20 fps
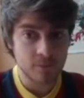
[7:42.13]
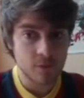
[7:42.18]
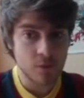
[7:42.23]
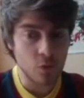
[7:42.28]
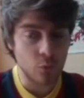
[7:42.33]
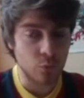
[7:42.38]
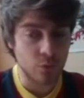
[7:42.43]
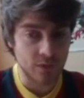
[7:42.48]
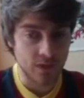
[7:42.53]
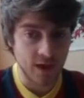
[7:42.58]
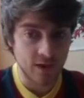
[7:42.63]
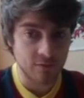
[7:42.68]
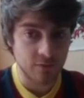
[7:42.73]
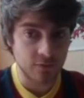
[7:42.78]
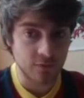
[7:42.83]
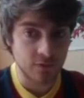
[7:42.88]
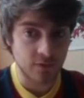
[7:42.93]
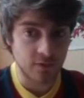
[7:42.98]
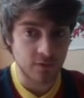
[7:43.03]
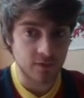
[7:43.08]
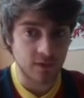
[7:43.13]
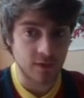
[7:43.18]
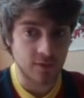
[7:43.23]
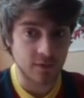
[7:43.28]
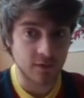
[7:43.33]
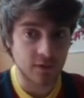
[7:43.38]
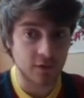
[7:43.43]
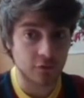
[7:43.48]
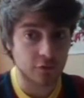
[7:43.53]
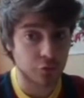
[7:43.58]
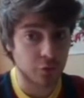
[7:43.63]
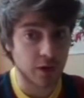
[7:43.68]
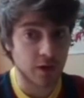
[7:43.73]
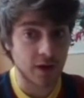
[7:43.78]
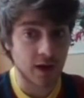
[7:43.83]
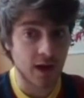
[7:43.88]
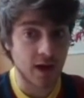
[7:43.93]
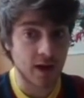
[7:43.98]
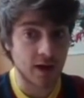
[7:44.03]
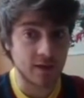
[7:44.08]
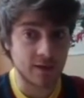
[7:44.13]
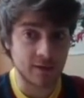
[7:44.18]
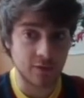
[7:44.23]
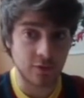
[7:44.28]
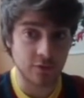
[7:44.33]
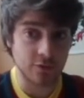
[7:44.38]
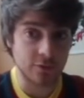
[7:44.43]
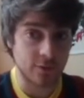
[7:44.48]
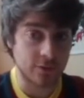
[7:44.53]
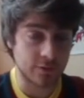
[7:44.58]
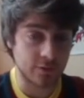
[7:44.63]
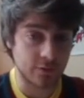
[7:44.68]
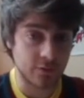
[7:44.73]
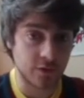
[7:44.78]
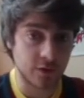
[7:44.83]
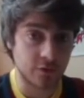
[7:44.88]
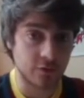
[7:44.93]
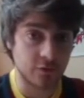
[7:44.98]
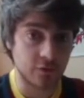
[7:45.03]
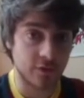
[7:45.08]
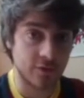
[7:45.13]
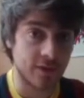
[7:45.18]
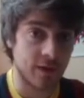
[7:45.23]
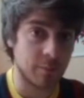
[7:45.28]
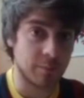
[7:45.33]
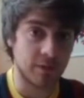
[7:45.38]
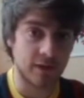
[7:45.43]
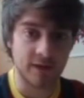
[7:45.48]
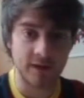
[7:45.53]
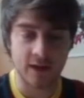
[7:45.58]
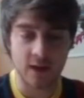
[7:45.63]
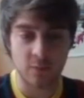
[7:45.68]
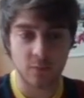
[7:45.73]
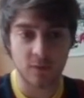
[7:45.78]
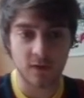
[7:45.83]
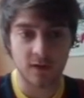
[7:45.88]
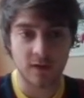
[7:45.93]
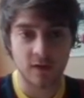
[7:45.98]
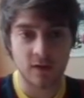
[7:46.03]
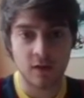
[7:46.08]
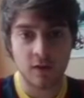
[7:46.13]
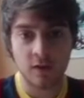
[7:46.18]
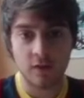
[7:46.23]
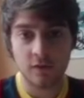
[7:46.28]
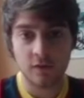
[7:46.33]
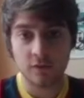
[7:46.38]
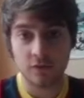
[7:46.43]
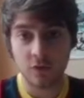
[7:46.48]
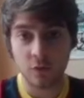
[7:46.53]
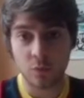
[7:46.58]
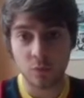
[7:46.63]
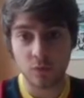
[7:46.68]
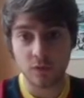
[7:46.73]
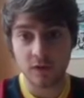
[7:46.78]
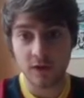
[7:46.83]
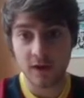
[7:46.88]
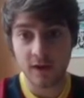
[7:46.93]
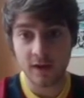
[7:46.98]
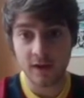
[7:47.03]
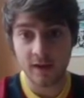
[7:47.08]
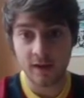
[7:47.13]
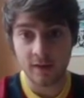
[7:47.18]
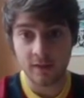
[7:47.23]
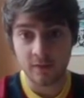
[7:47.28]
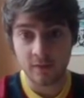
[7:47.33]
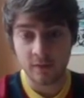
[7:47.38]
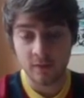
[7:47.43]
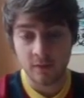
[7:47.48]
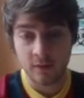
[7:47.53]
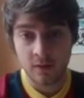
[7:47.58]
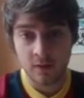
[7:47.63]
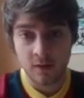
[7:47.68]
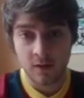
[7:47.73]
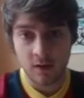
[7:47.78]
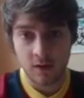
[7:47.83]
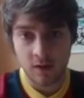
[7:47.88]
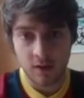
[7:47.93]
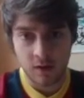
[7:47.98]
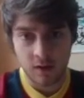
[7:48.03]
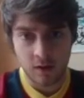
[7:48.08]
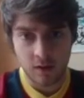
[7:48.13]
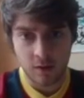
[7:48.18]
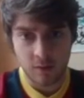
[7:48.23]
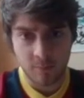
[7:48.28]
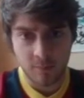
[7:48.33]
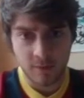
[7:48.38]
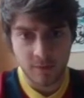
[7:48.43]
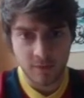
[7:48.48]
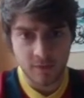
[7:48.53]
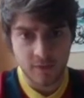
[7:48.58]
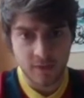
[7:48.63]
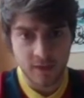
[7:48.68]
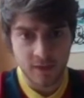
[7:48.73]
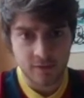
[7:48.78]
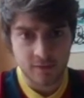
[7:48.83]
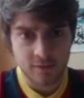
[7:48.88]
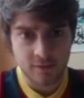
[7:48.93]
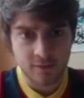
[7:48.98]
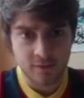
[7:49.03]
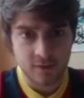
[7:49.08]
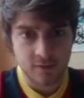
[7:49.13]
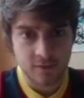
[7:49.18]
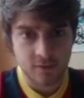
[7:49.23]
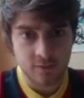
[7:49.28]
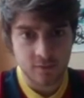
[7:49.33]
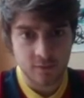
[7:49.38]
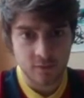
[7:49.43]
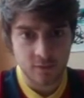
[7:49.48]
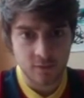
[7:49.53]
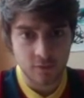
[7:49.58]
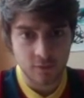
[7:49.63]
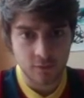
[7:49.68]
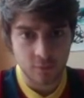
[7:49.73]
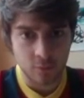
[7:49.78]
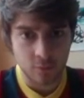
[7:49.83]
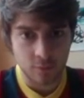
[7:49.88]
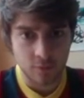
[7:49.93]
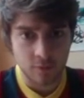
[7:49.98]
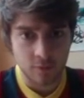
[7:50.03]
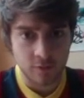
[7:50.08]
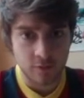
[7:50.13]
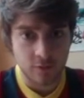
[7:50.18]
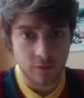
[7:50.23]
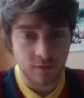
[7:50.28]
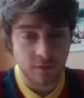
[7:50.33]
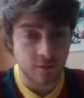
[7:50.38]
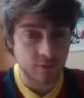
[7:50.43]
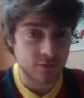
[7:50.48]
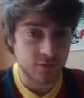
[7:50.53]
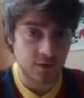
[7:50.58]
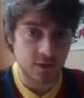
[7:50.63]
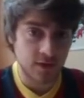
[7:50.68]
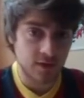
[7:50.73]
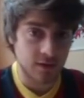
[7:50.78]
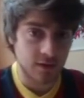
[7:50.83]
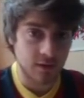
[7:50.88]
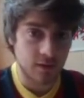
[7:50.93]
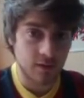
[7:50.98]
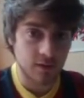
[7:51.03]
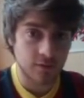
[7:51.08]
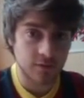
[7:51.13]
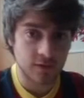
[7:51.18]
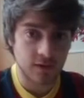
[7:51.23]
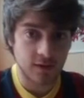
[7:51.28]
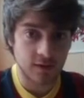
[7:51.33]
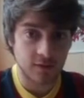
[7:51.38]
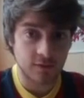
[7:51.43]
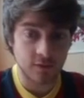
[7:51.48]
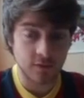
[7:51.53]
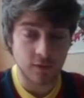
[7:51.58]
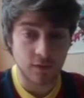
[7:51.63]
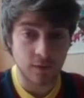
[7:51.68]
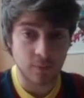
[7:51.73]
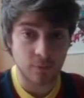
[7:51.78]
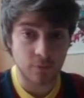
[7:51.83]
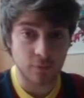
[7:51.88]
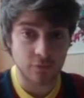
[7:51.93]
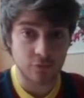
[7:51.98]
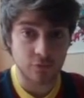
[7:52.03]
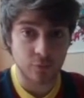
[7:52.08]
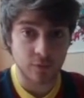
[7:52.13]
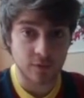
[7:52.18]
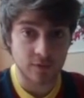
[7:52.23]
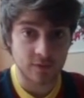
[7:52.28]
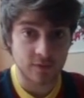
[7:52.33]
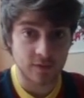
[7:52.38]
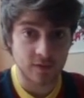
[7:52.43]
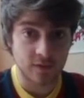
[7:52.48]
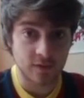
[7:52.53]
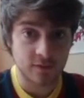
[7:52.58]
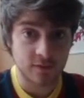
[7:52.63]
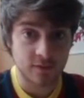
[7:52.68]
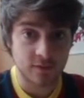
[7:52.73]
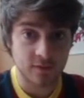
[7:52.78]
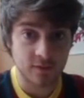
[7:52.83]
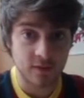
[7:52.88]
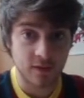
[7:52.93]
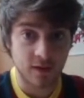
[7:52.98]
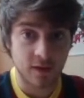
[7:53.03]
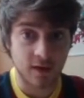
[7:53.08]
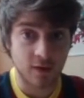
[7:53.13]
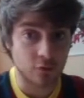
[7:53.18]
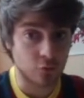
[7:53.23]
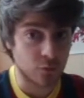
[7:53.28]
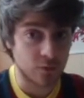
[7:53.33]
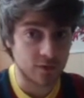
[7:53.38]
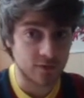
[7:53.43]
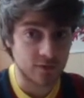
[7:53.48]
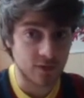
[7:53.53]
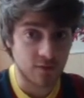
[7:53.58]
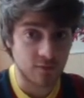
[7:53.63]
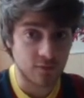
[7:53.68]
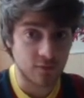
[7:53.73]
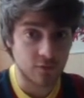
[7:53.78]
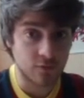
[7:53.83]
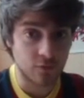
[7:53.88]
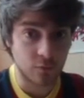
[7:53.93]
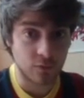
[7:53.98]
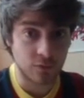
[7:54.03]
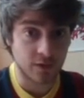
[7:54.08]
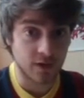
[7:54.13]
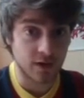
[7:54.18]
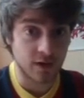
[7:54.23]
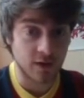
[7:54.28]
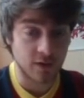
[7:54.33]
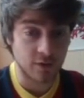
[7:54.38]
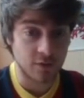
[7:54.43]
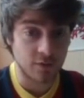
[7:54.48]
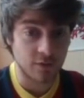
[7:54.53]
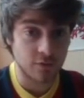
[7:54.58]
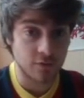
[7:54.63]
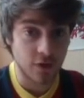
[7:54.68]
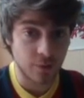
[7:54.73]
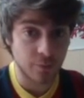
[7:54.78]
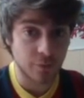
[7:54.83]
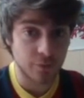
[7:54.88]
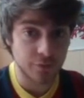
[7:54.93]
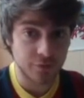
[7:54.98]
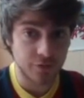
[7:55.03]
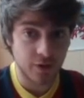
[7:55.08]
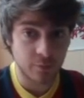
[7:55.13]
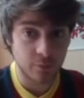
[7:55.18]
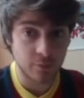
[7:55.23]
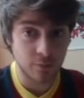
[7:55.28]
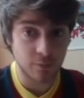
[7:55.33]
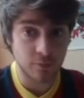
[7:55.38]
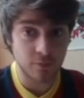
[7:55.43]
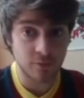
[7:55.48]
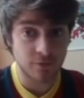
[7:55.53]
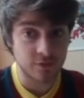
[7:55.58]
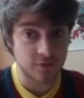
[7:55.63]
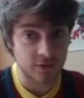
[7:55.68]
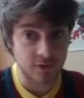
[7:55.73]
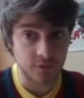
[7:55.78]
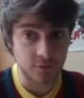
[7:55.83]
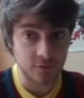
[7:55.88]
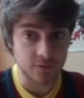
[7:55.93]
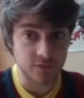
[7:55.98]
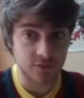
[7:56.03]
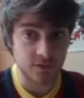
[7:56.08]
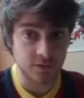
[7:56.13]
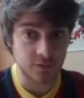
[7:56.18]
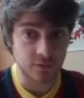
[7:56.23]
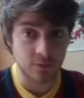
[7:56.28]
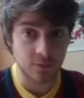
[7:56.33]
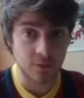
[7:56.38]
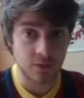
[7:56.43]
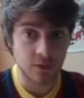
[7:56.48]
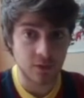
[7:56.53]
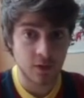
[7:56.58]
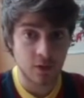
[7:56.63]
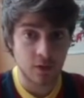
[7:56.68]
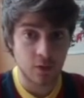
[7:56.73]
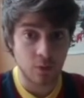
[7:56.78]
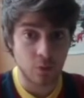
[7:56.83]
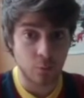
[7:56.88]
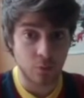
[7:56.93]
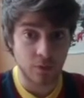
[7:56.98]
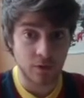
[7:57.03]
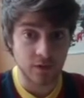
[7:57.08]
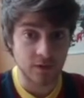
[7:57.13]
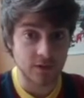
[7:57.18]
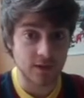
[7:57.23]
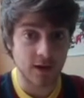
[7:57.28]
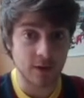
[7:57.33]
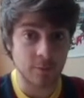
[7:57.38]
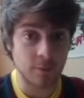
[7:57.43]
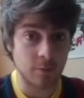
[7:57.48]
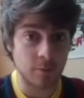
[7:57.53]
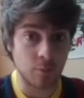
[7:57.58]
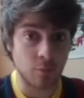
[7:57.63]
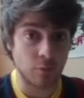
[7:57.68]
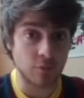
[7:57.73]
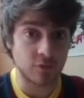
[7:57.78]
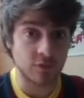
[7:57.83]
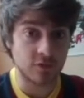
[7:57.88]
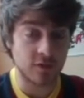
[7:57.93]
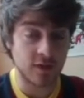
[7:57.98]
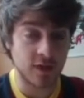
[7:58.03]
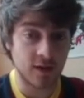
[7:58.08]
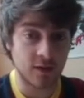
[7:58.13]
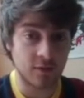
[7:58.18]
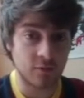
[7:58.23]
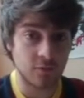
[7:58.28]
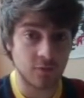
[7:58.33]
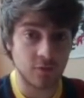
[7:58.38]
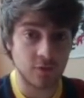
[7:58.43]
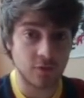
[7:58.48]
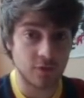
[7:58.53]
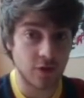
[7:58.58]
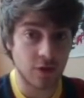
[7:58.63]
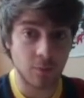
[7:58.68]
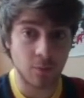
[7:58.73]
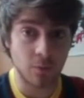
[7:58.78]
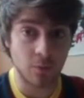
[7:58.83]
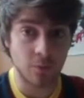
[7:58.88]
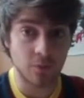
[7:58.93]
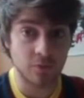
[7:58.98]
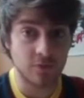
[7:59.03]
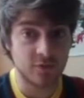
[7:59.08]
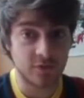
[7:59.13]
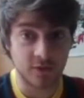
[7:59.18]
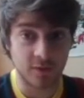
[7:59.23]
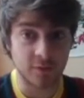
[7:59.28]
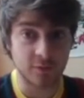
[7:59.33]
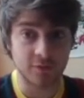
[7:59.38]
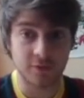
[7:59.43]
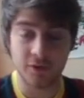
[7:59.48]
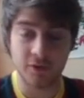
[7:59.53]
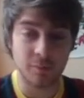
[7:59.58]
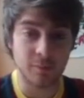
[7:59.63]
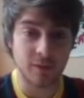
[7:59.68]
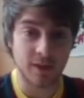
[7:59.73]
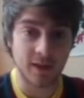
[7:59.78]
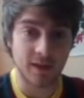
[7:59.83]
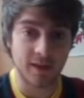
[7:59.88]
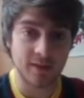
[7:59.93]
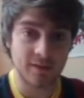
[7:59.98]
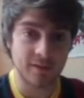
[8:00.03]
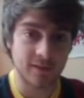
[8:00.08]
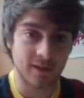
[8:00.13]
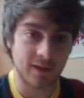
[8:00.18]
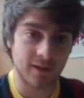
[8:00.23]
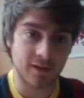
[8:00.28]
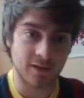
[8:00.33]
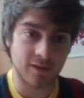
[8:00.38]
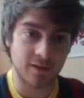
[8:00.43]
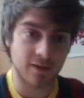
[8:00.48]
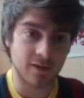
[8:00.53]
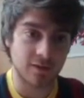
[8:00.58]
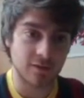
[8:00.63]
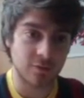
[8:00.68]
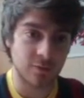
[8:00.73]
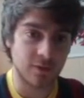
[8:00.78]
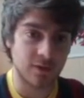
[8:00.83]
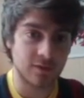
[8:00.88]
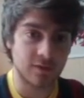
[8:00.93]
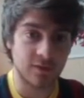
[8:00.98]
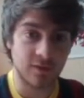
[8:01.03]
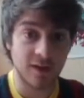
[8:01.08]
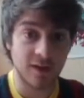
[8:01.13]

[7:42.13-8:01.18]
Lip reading: with Everton. And then in 29, he also has a fixture in that blank game week. So we're looking at in the next. So let's say he gets to double in 26 and 27. So we're looking at double, single. When a lot of people will just have double, single blank. So he gets an